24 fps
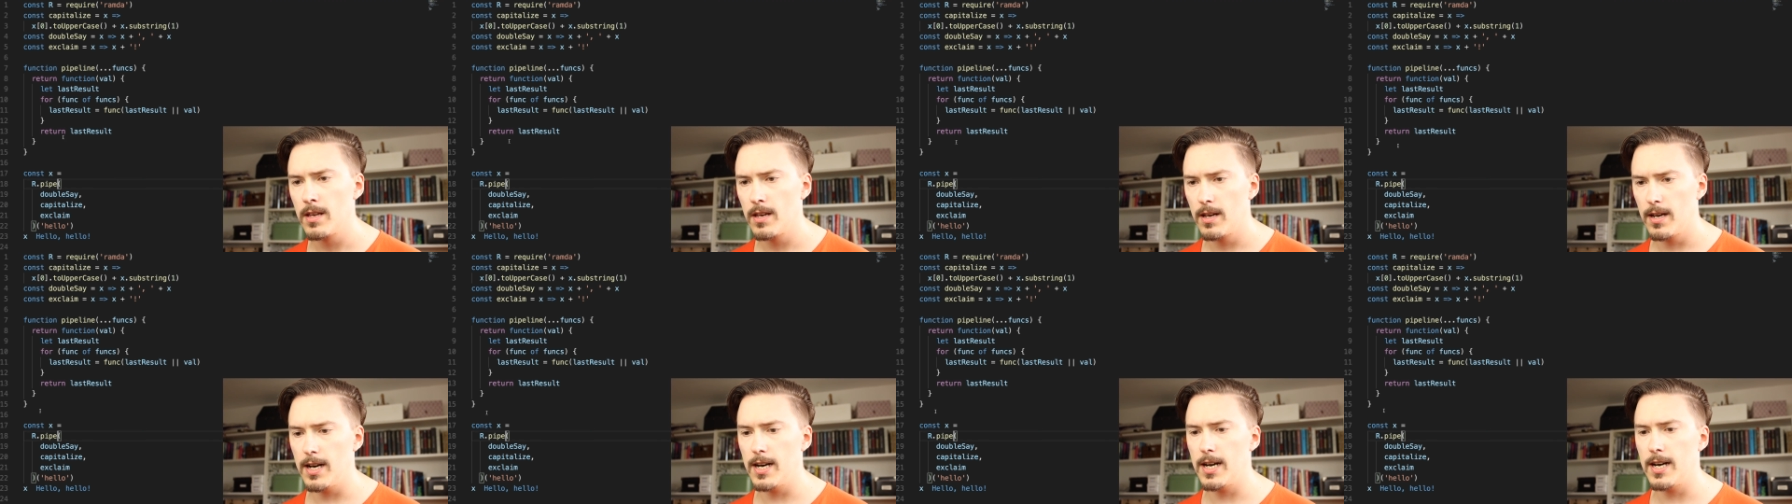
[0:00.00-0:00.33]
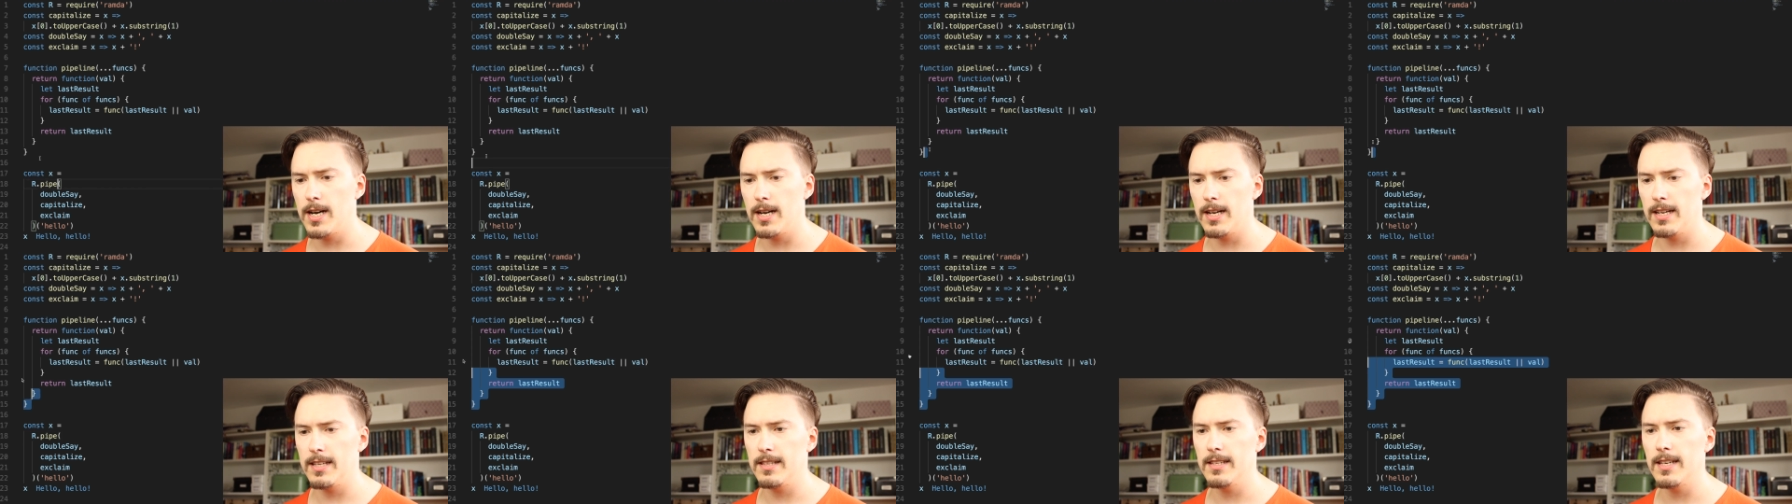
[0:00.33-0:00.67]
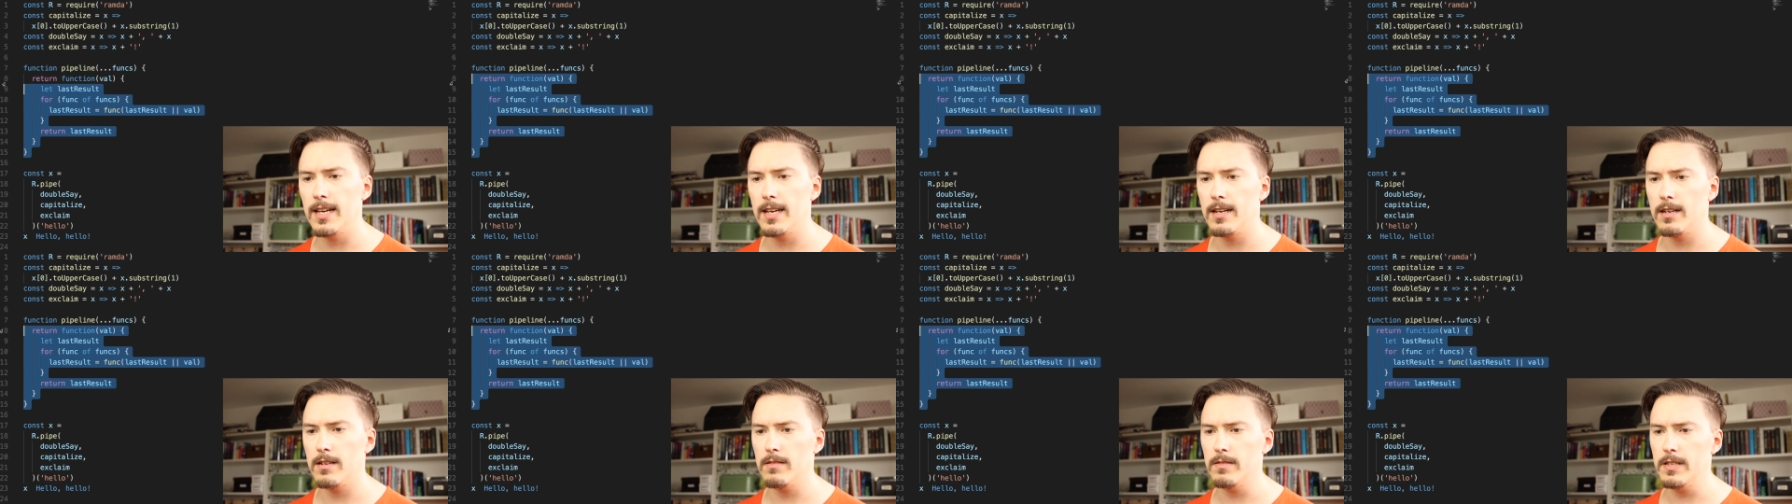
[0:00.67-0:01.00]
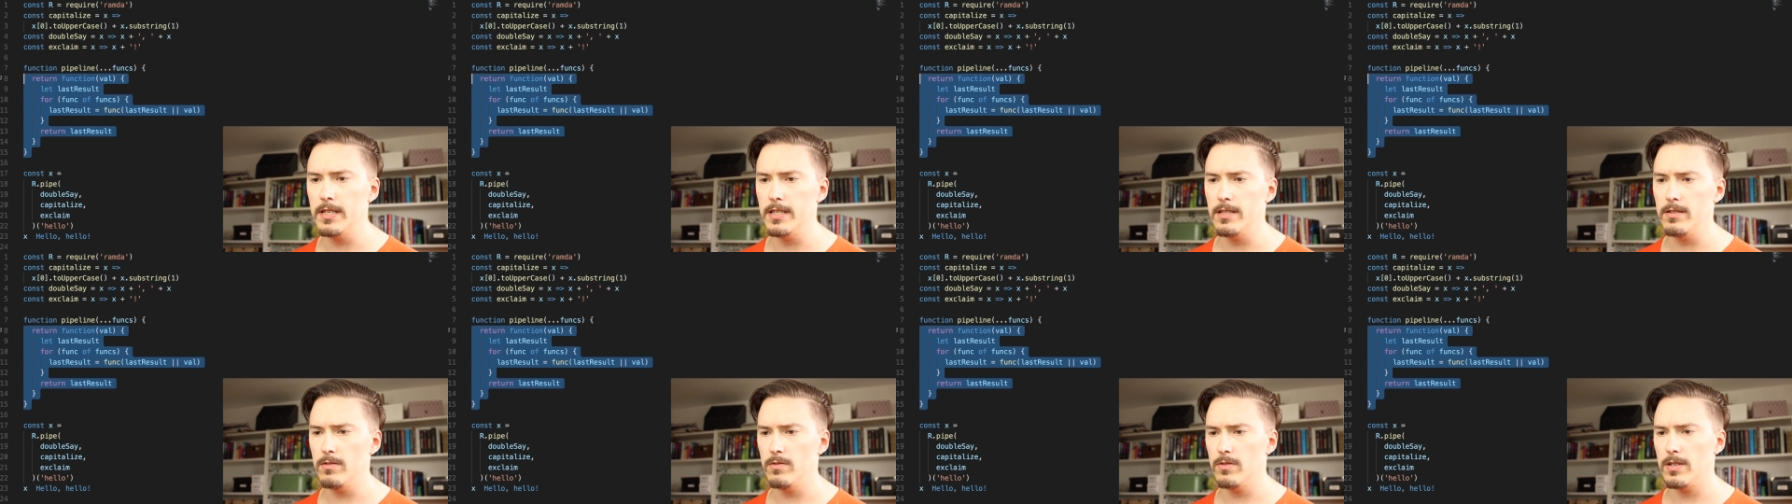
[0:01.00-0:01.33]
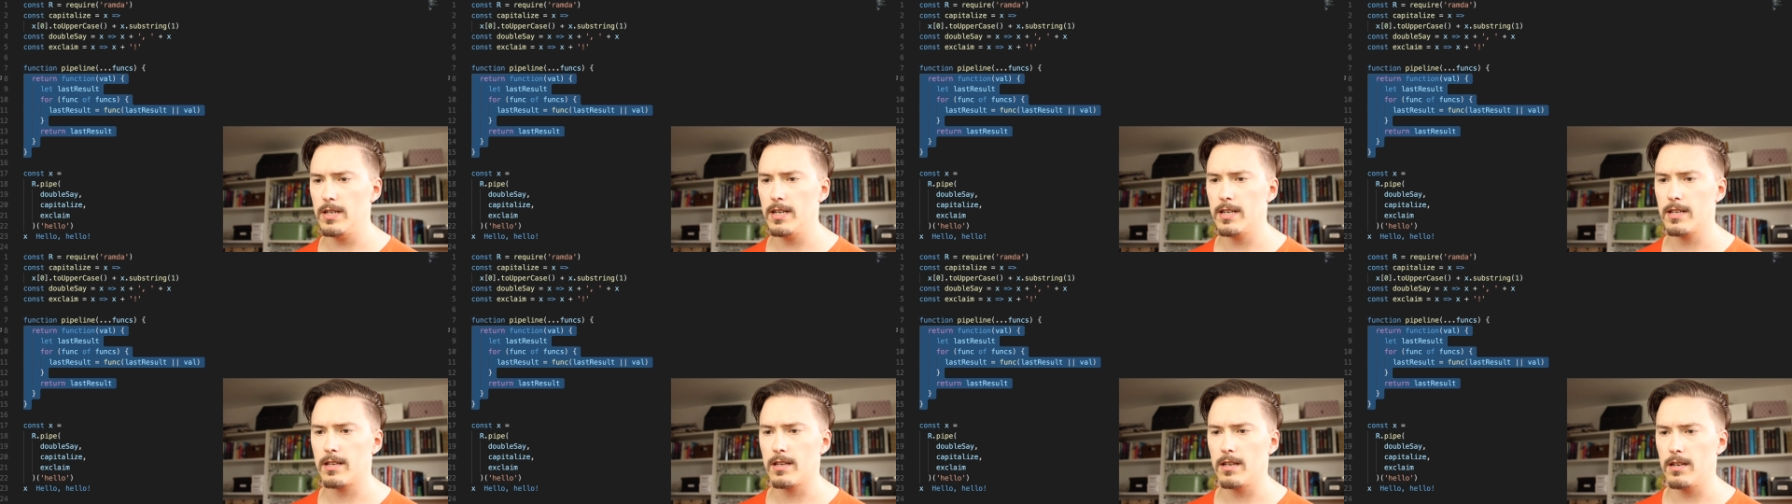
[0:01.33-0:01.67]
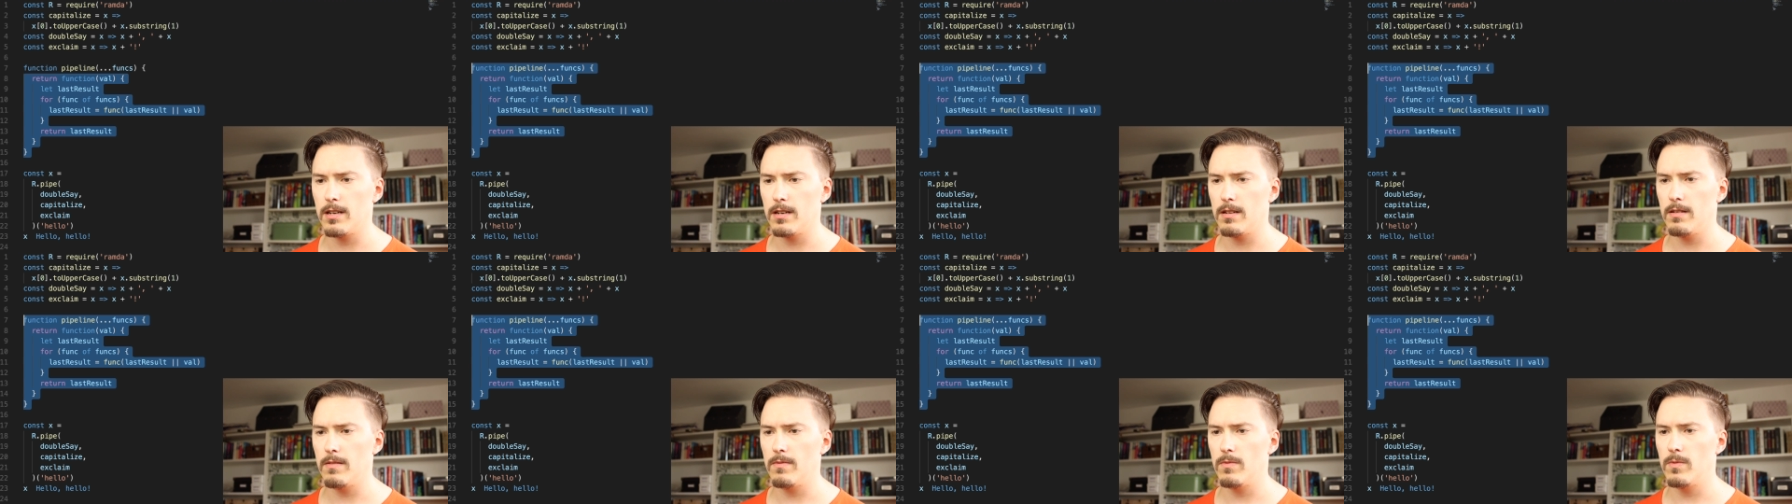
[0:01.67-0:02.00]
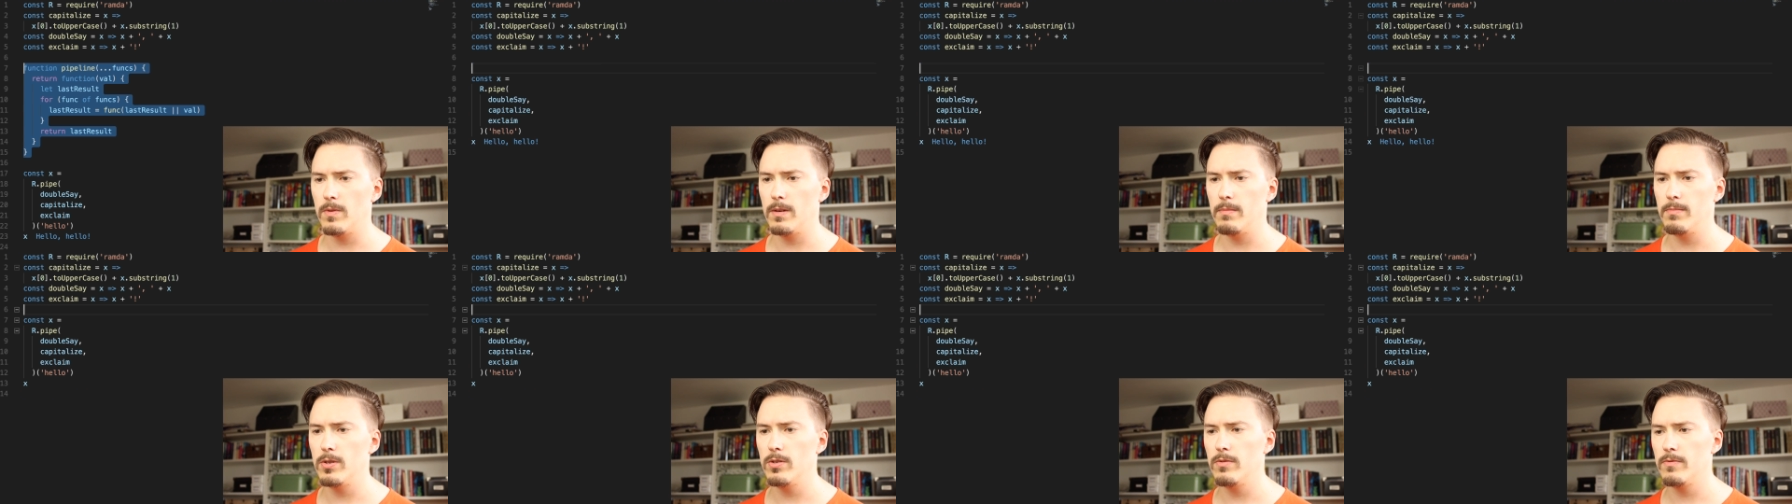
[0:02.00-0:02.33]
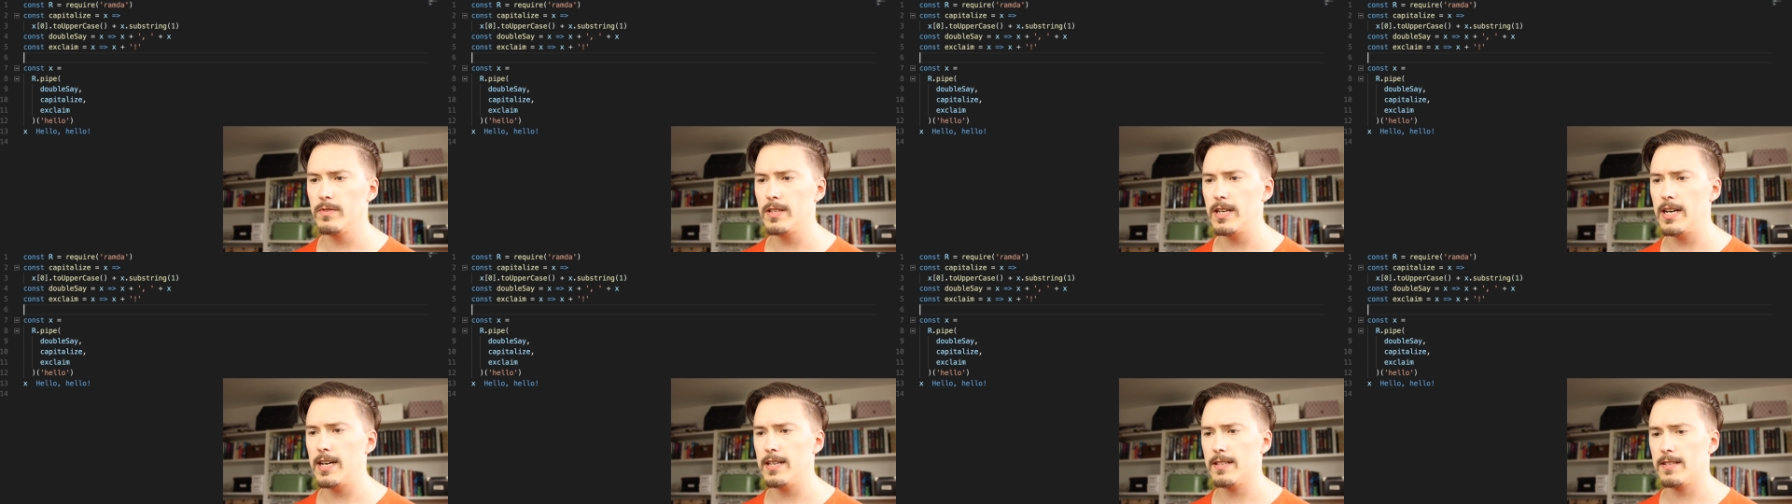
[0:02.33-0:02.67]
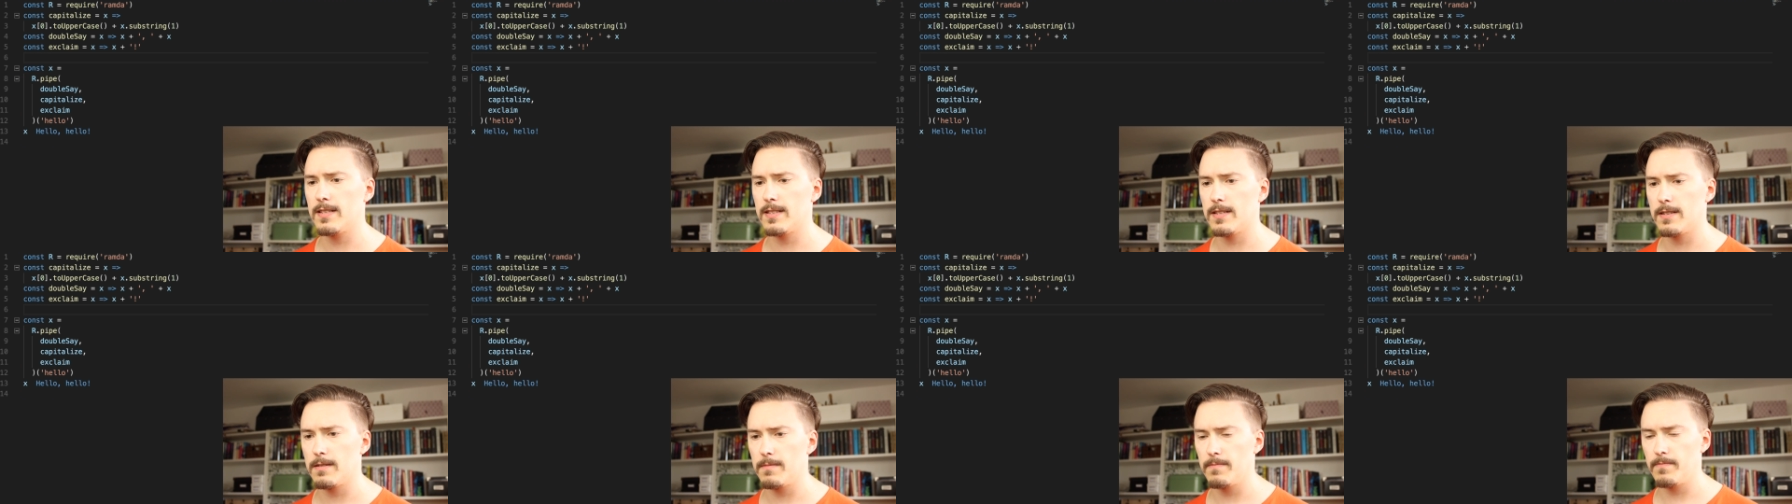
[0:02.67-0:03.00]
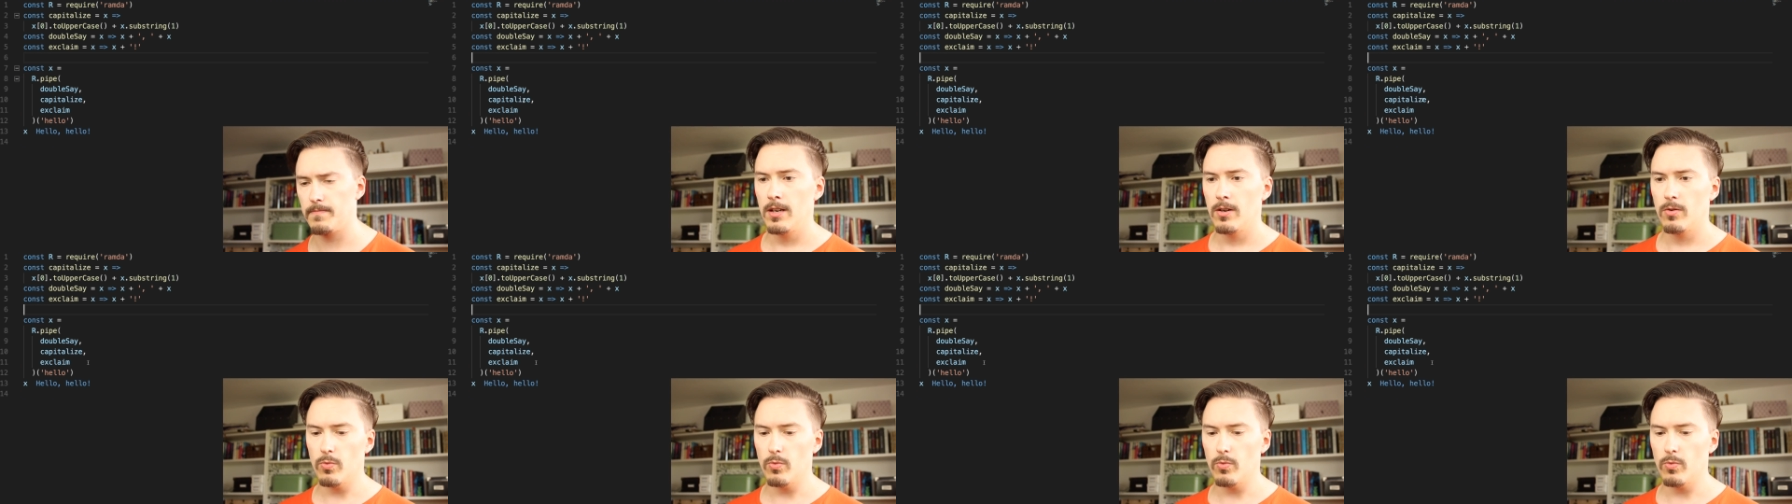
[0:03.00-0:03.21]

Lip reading: And then I can remove this.